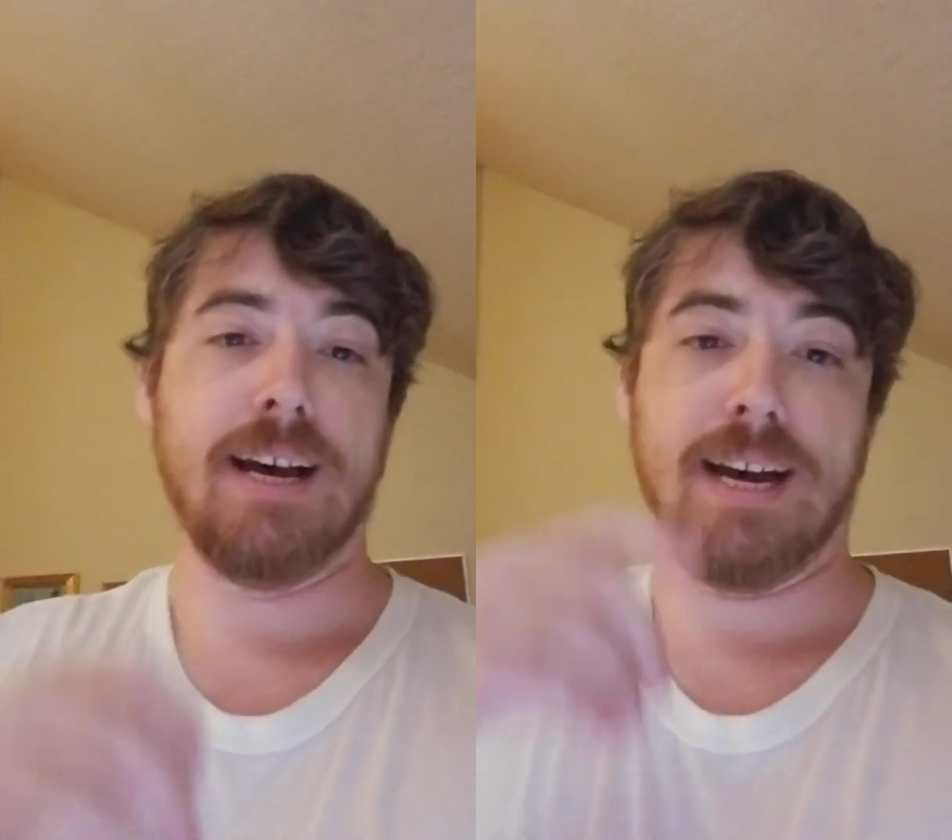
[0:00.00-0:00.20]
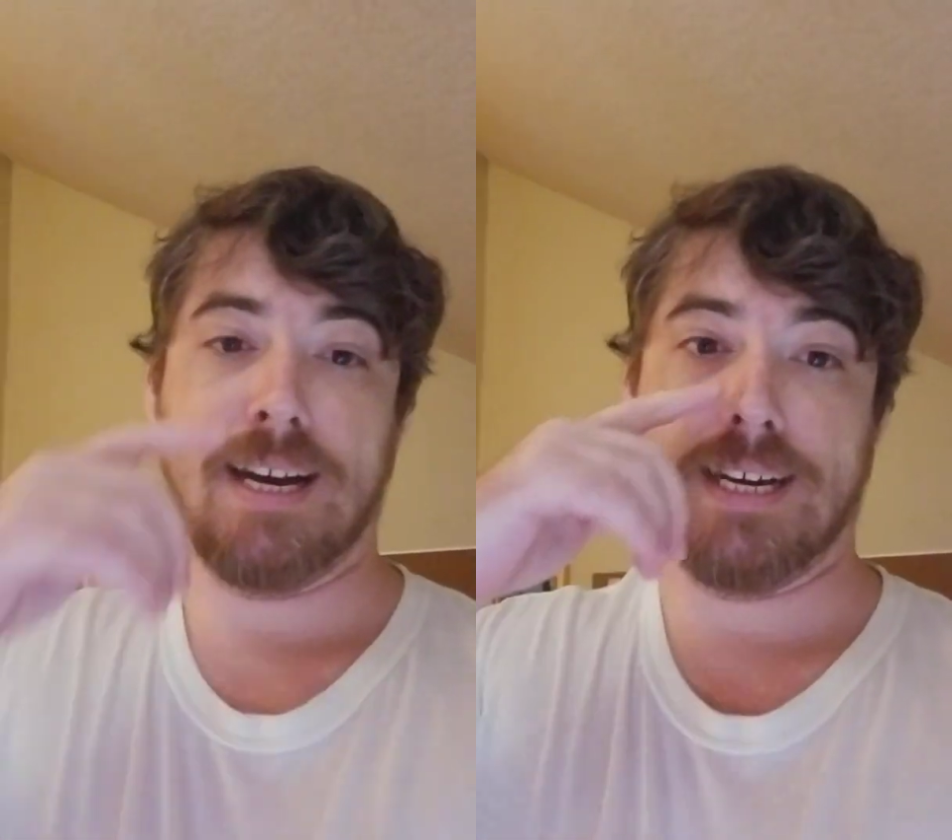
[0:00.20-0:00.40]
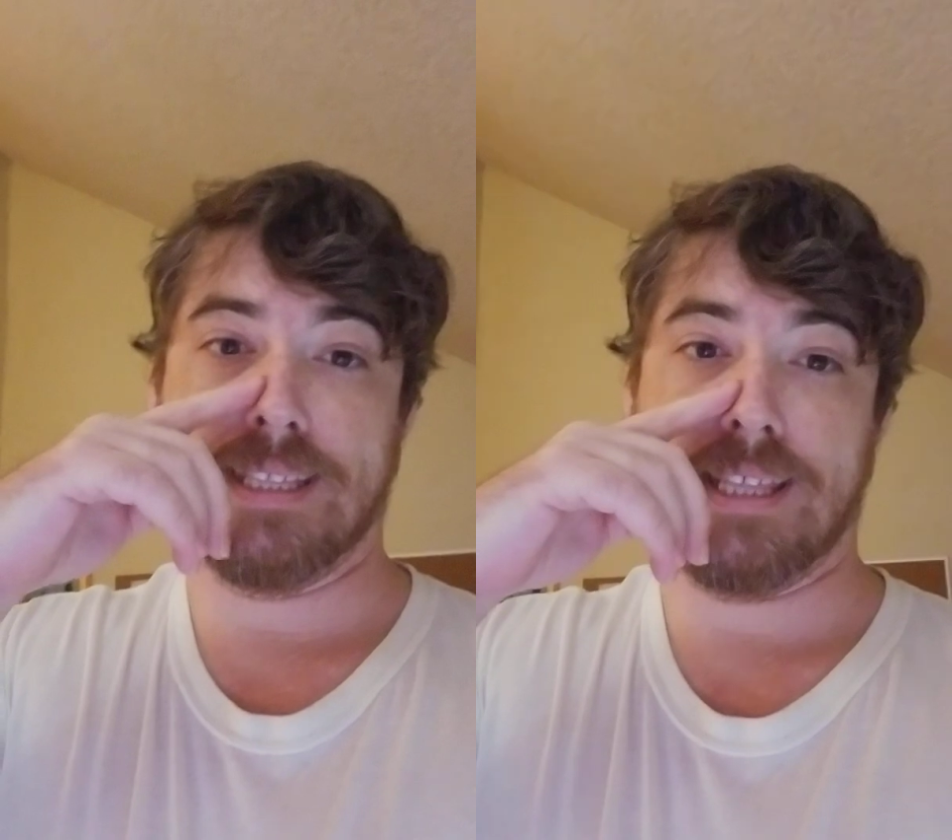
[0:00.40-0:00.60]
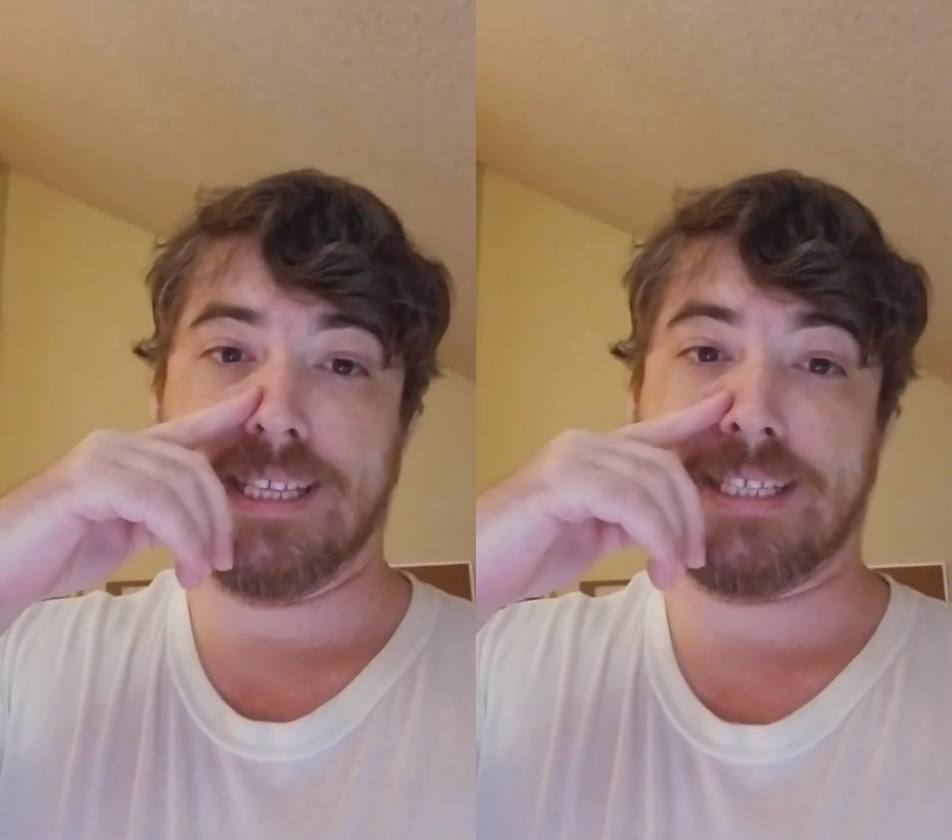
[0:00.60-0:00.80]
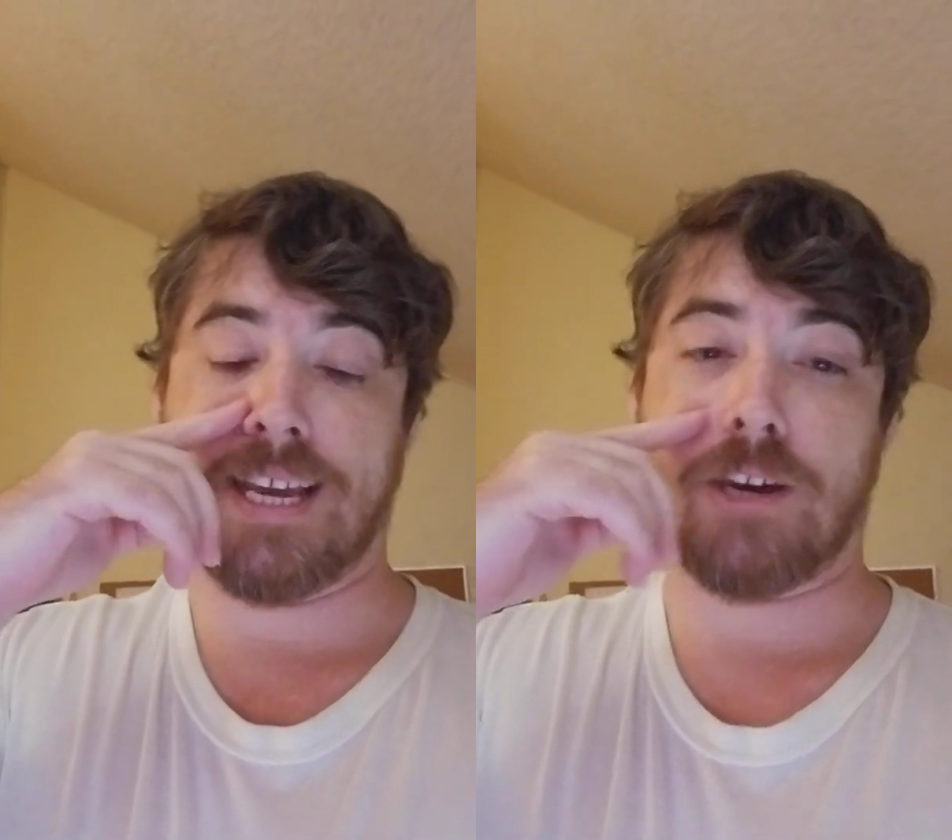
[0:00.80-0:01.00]
And then
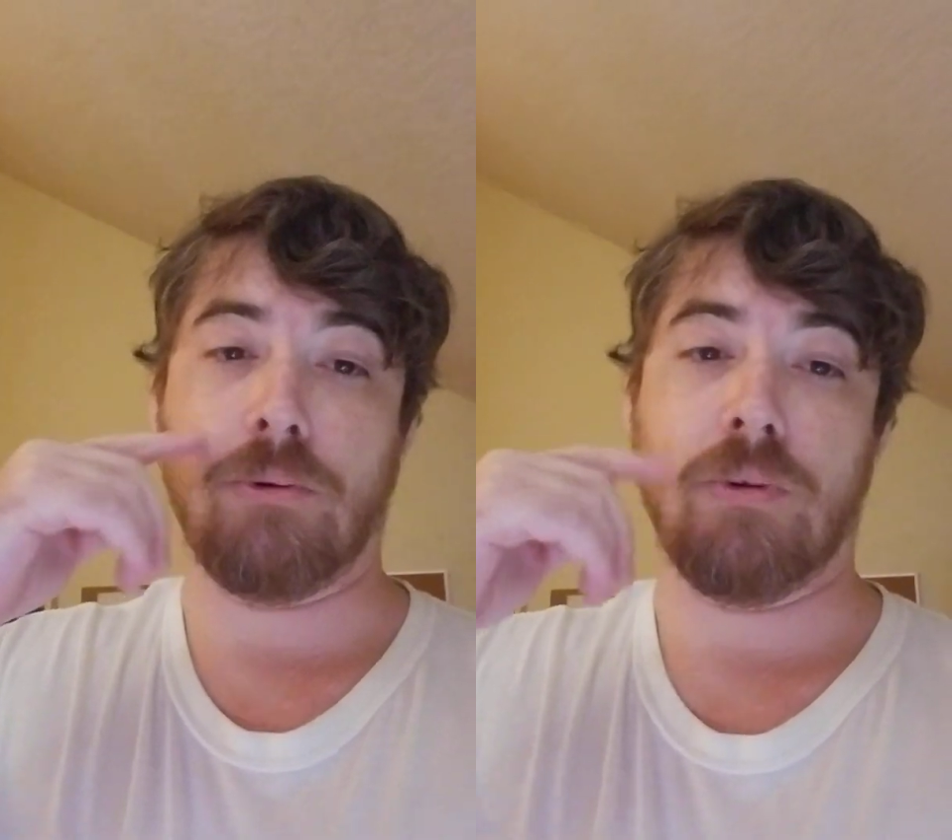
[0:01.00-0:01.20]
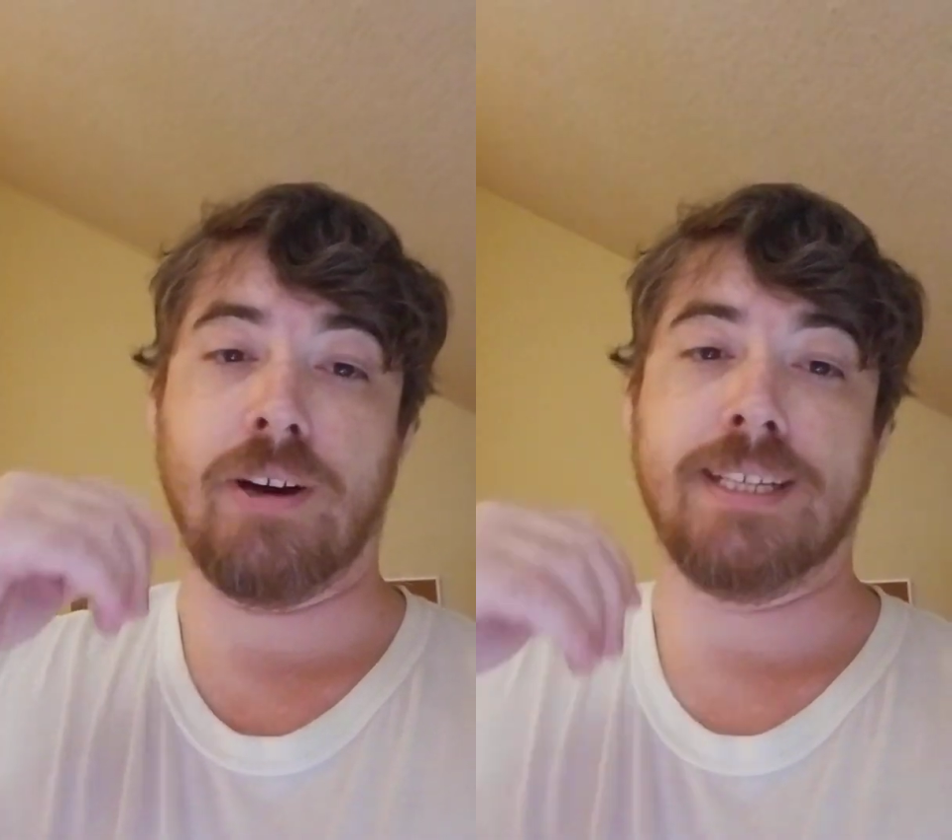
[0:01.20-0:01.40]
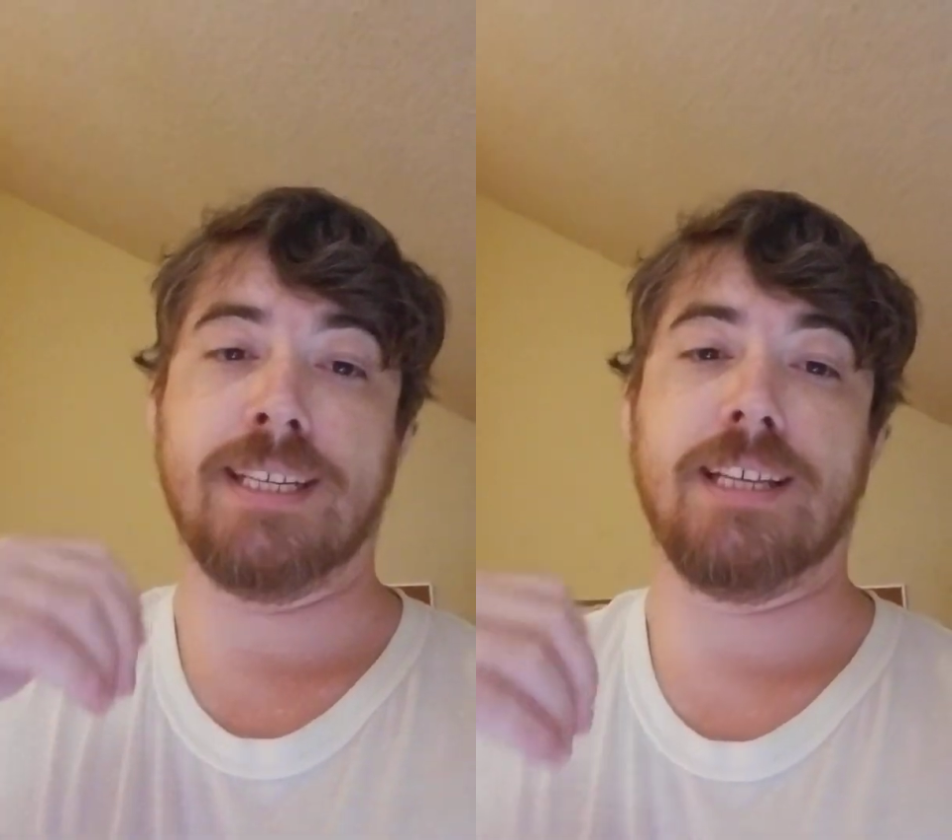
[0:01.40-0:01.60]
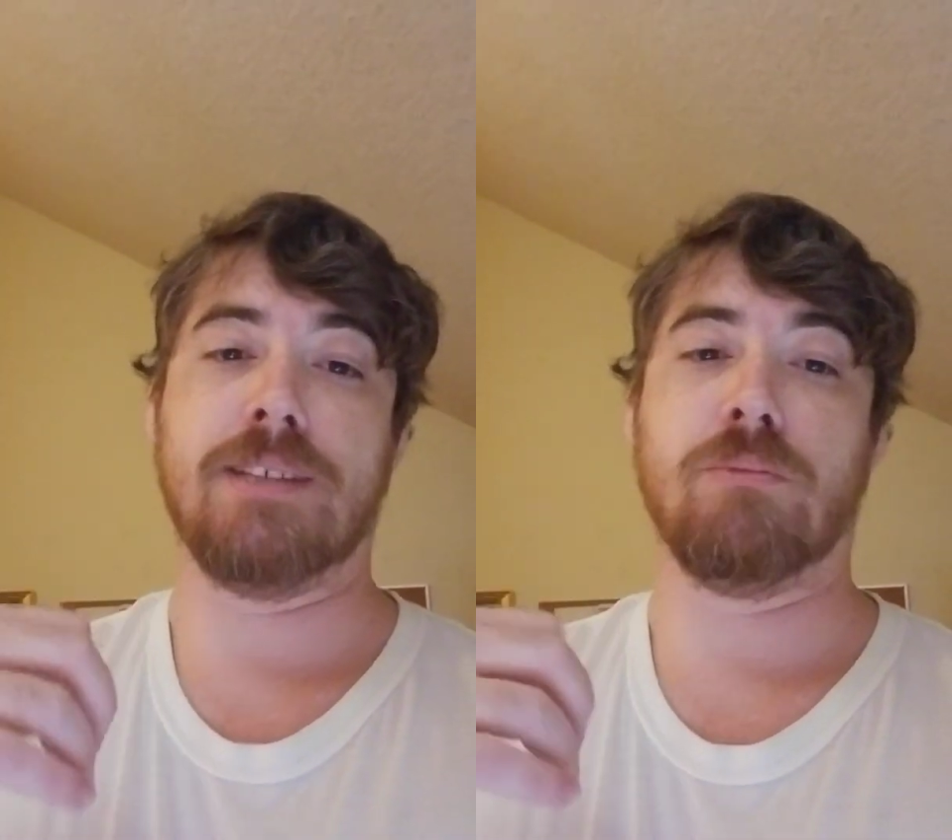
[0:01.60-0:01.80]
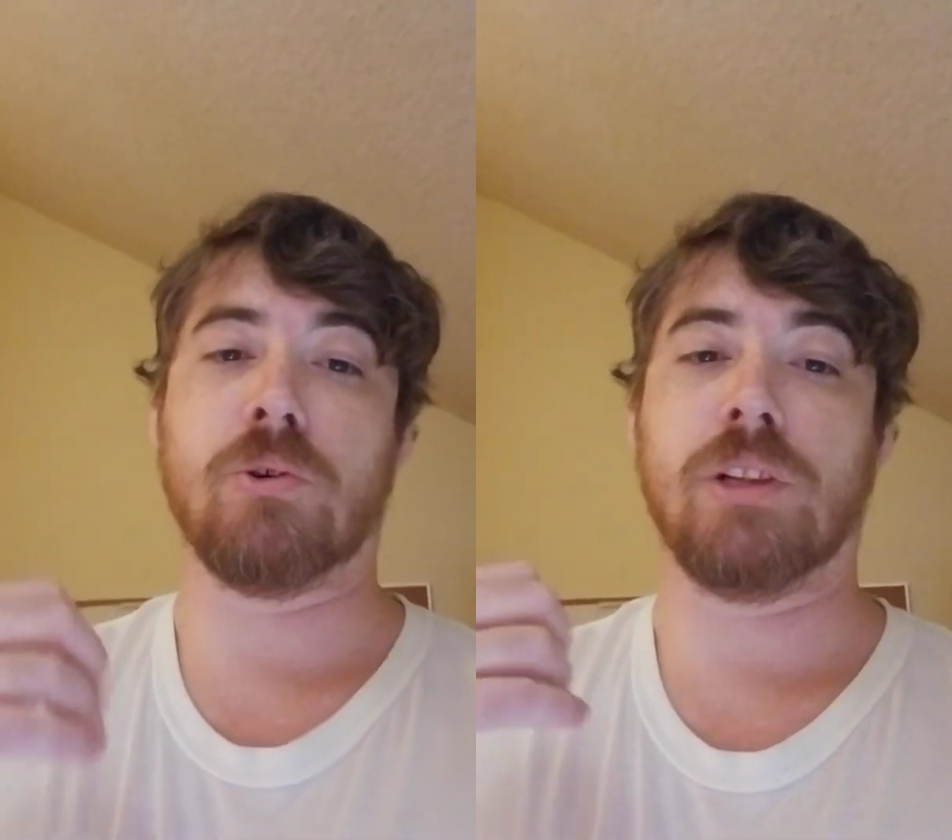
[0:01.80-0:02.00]
the second one
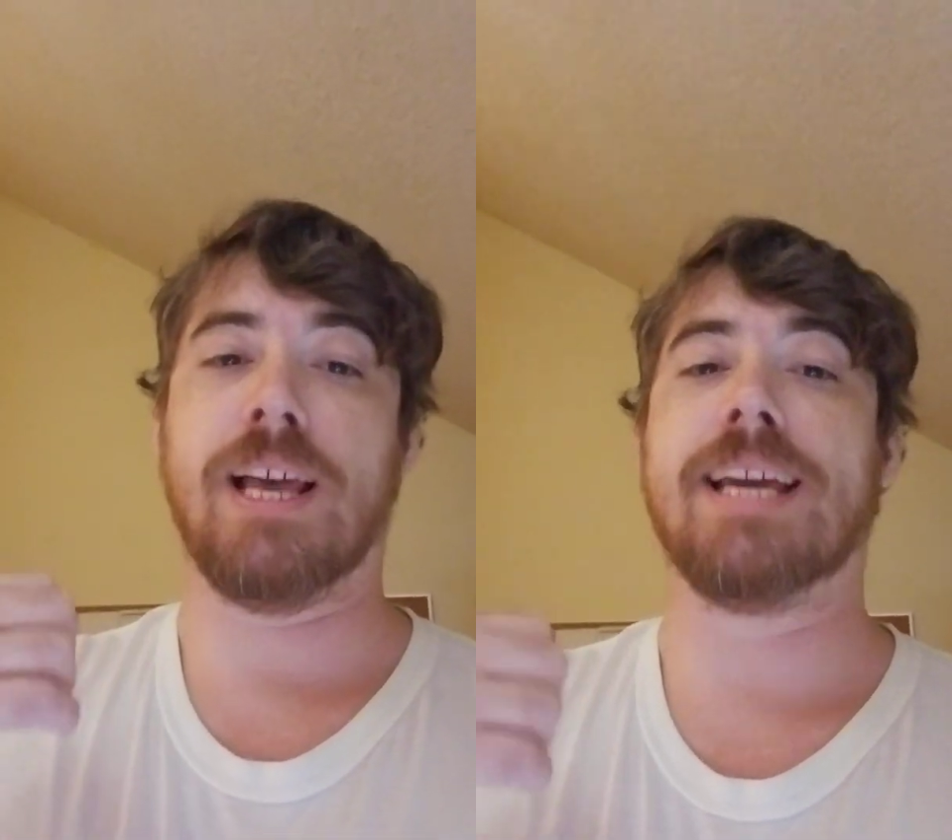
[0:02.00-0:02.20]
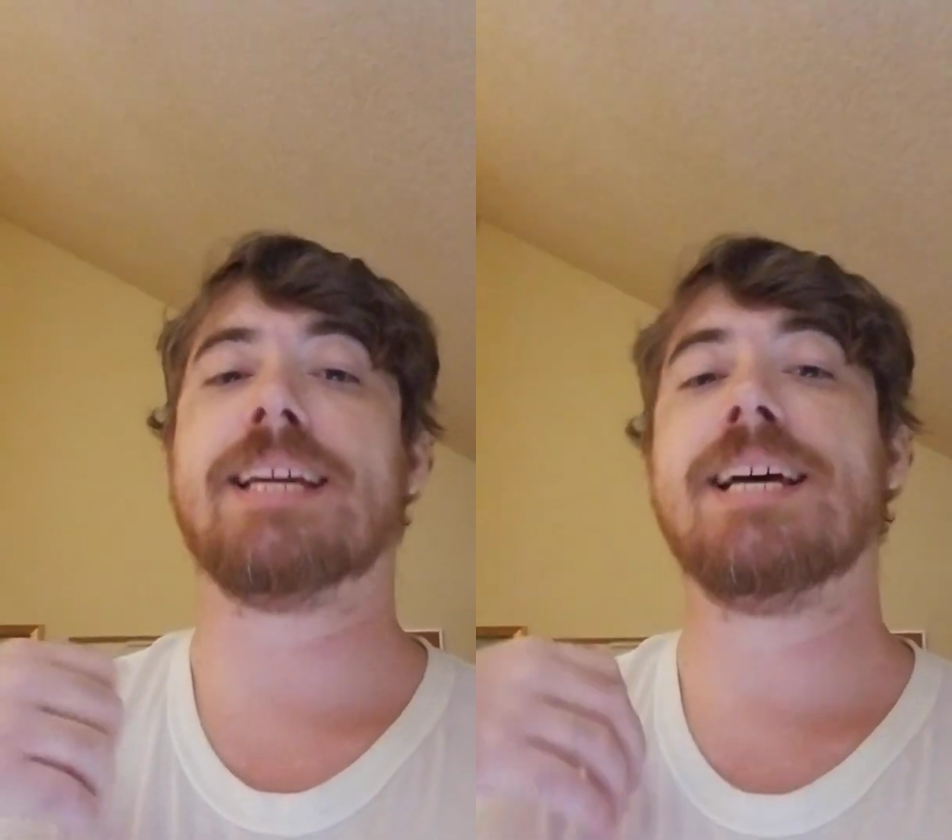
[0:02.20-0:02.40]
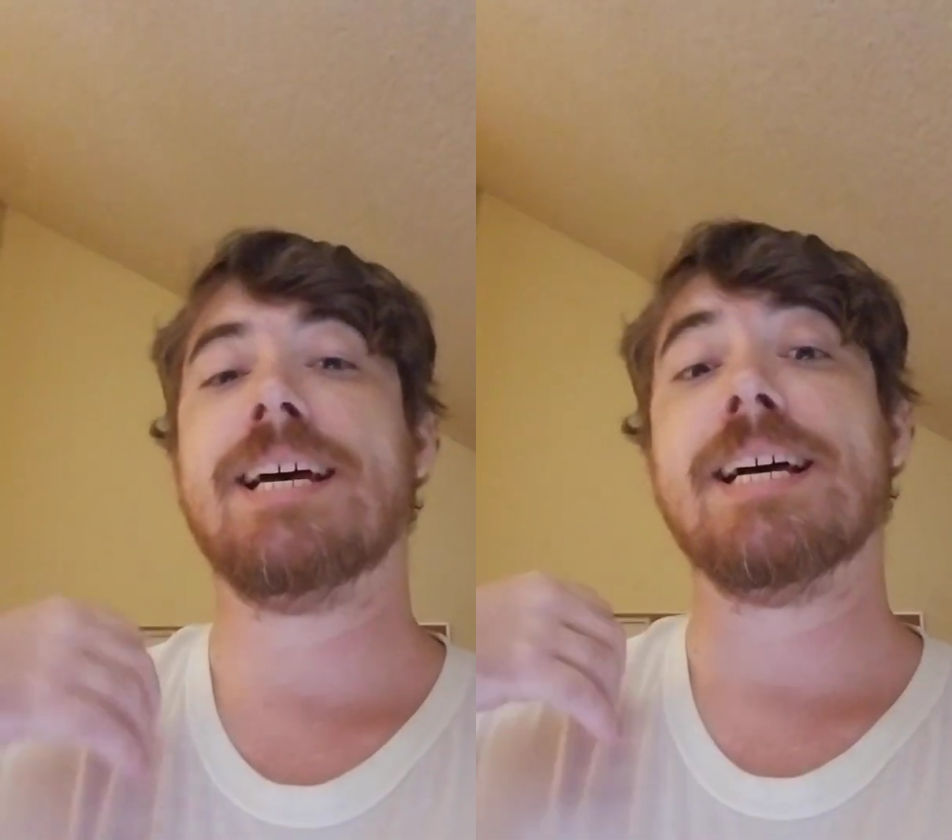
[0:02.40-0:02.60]
is more like